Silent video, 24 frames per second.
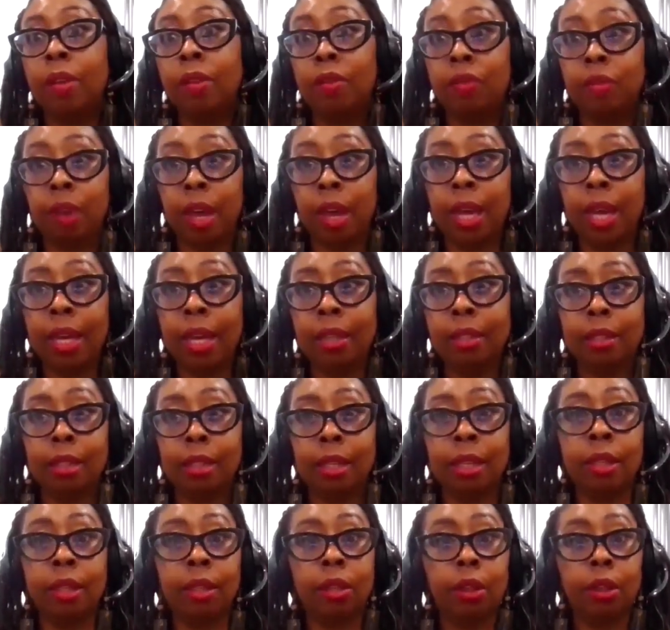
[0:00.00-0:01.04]
invest
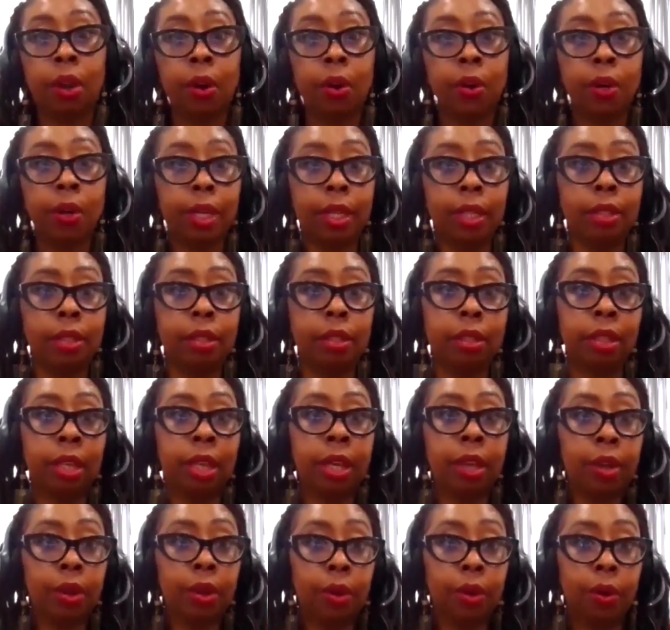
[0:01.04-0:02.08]
in learning
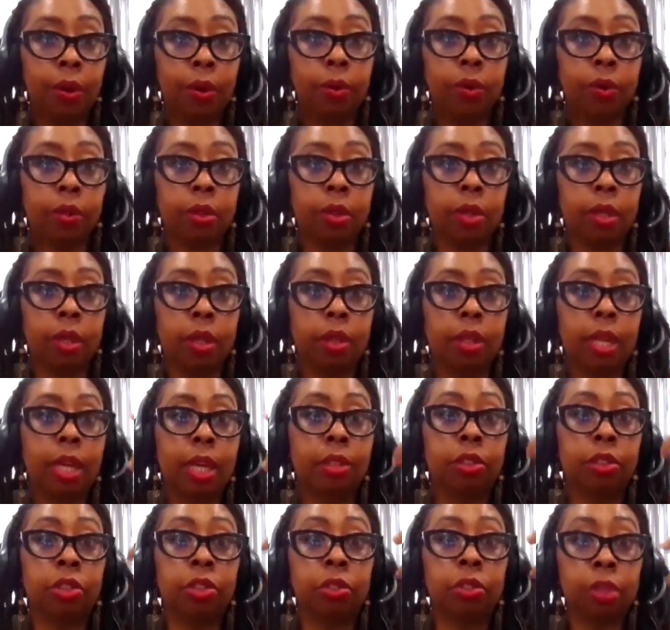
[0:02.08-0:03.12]
skills
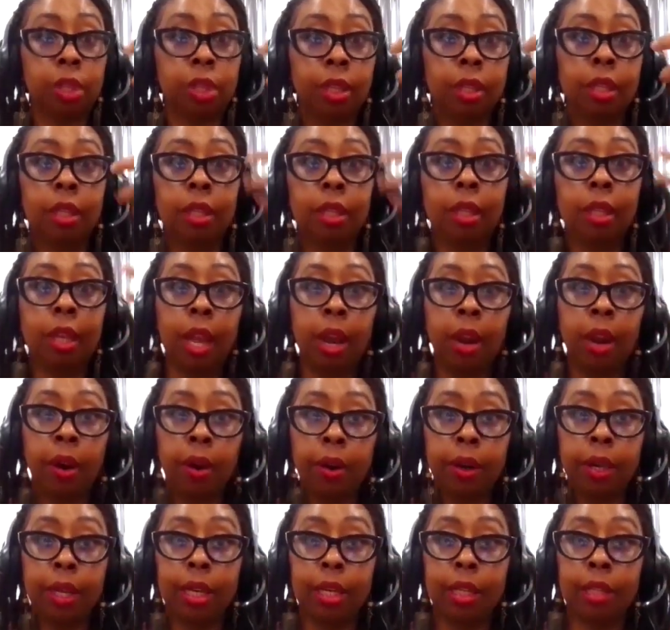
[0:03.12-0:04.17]
that strengthen the
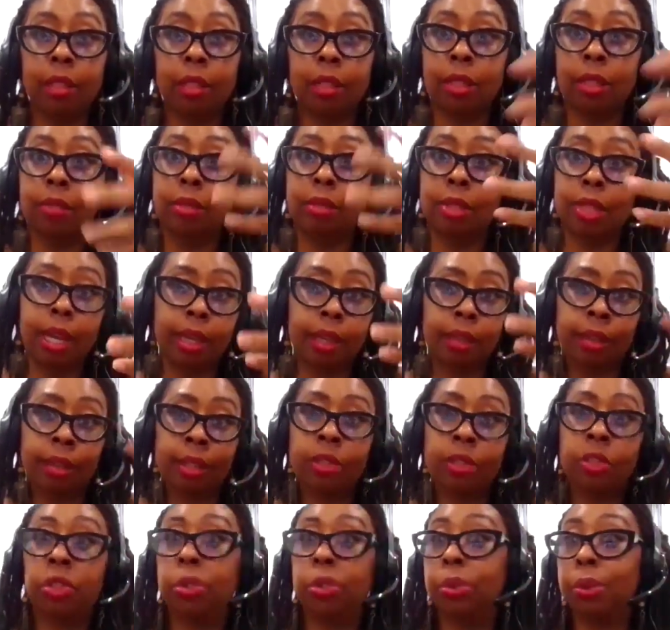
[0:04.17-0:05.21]
areas of tech
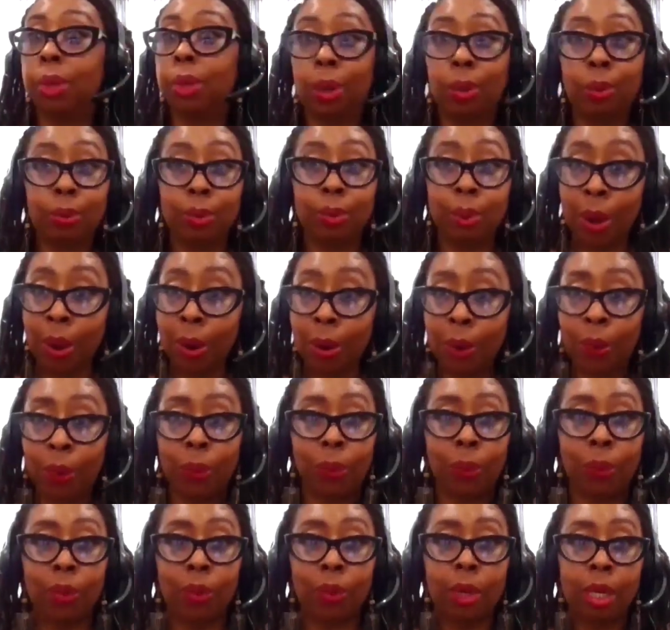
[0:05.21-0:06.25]
that you don't know
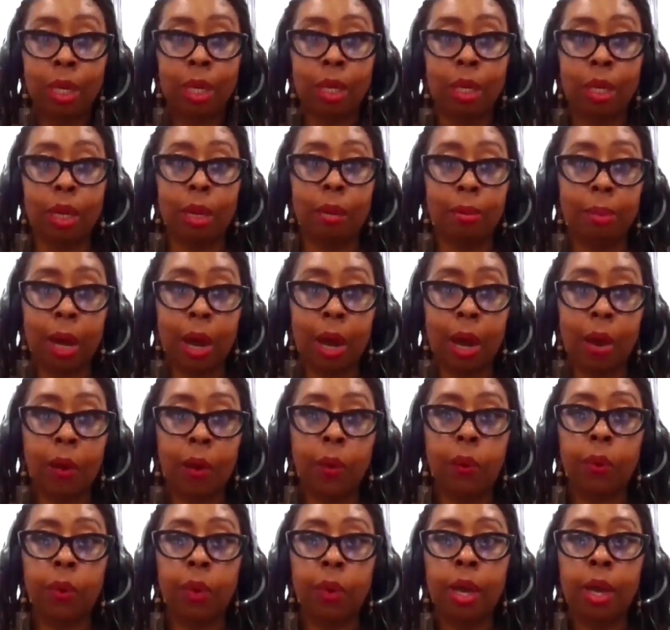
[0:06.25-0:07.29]

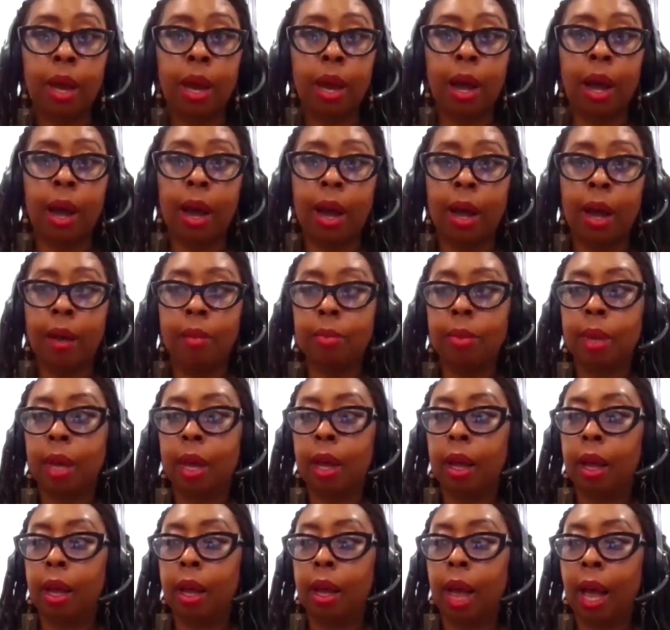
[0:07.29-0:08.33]
about. Um,
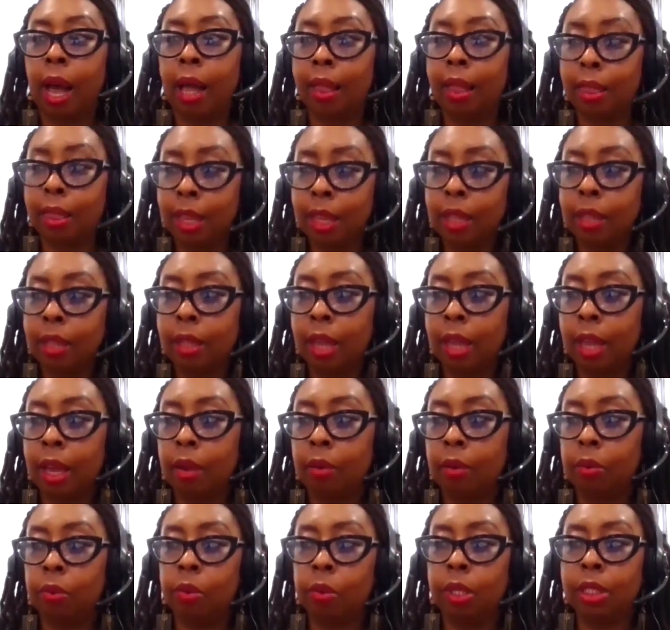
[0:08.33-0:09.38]
I think
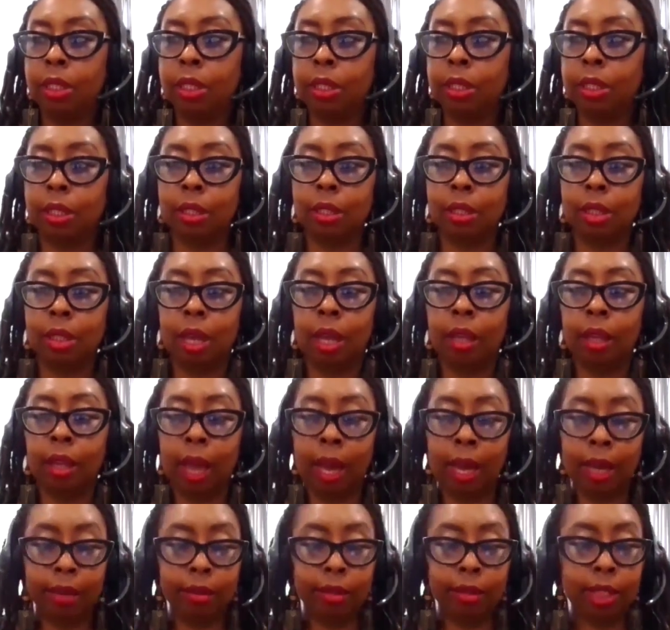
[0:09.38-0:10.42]
that once a
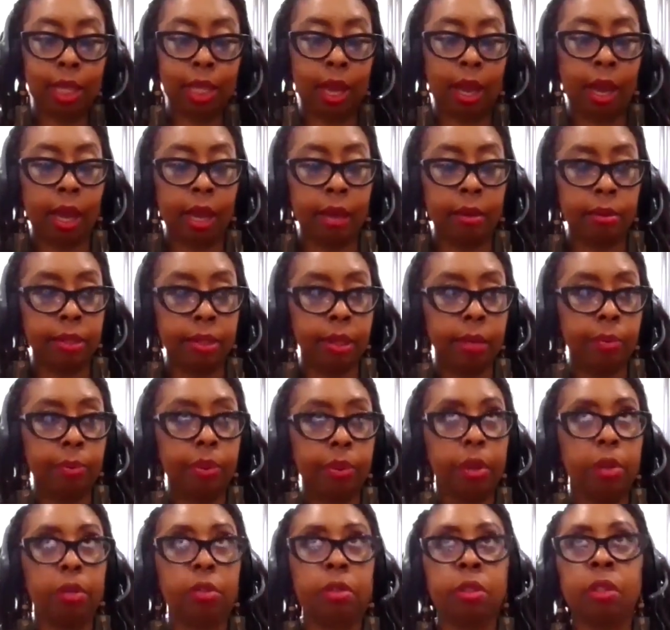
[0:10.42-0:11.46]
lot of times a
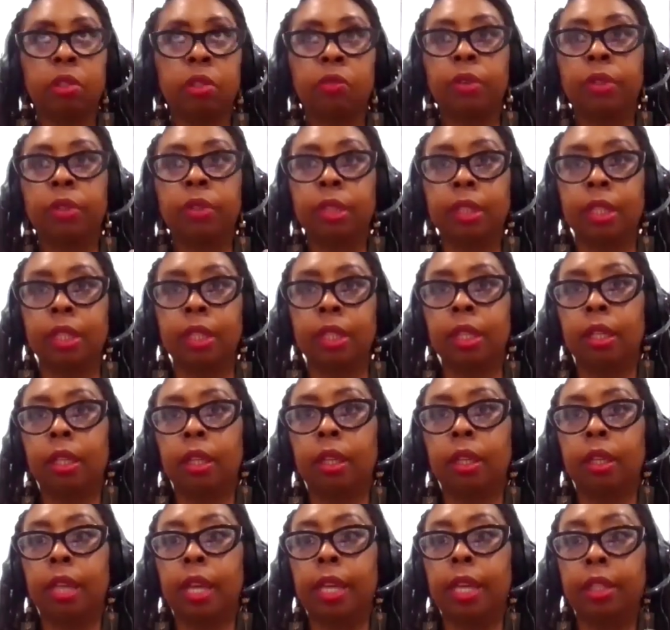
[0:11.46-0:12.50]
person's first
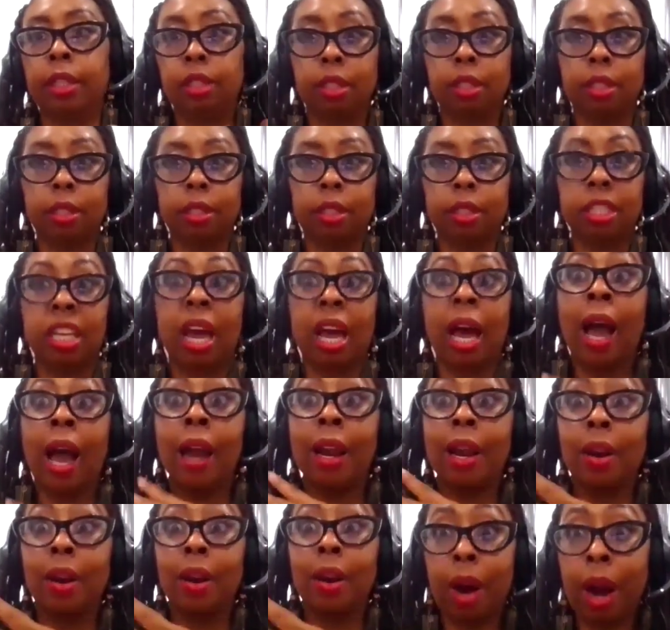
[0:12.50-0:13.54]
inclination is to
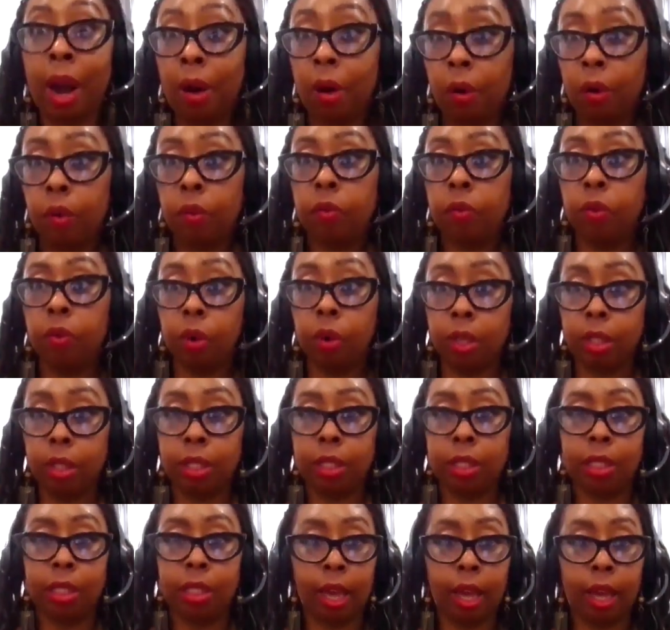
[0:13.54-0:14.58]
hire out for
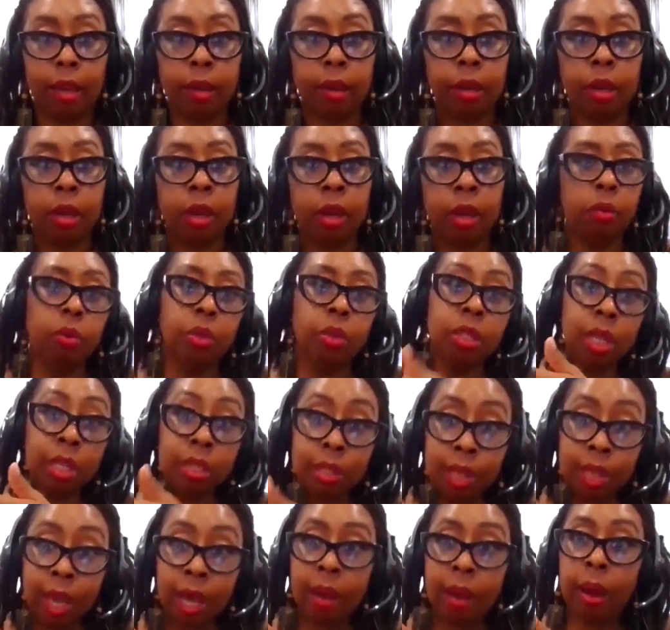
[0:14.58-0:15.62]
the tech, which
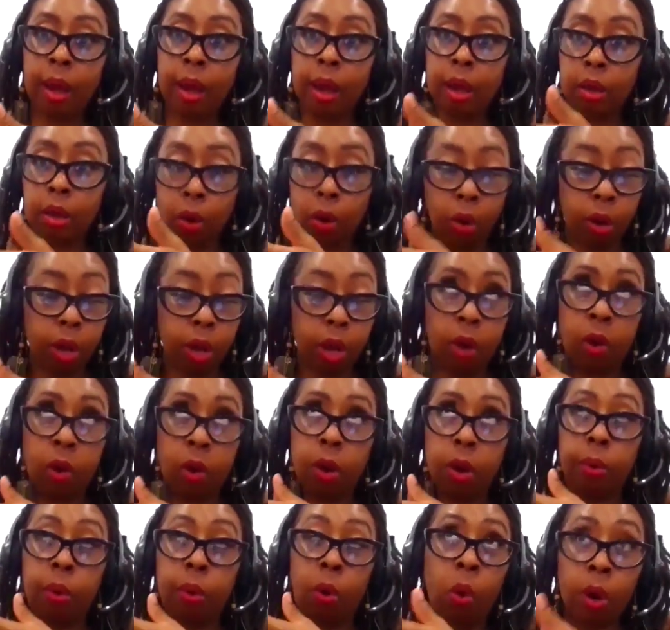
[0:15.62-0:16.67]
that's not a
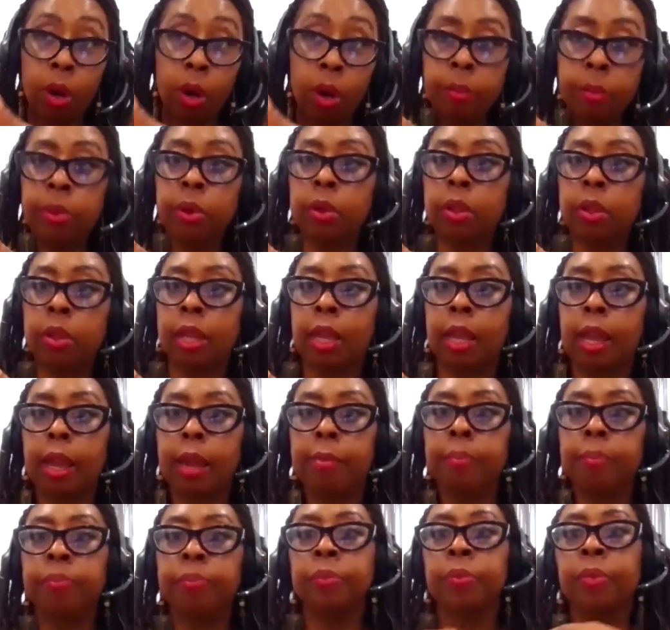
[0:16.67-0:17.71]
horrible
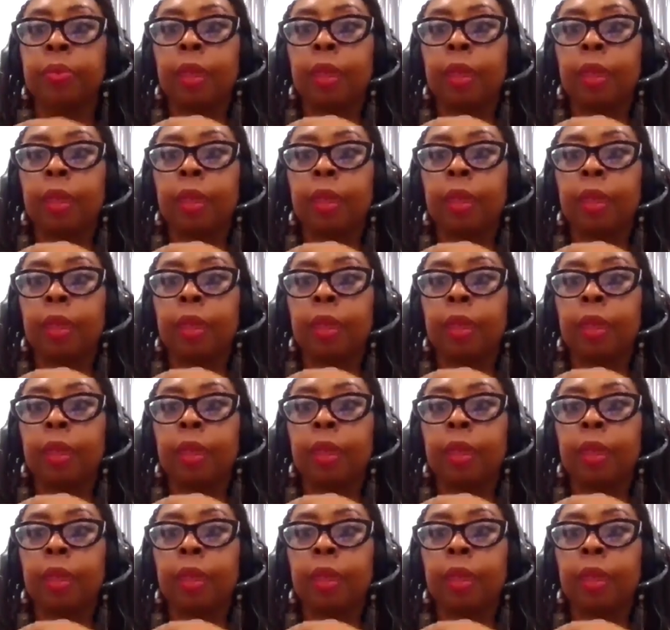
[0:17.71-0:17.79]
thing.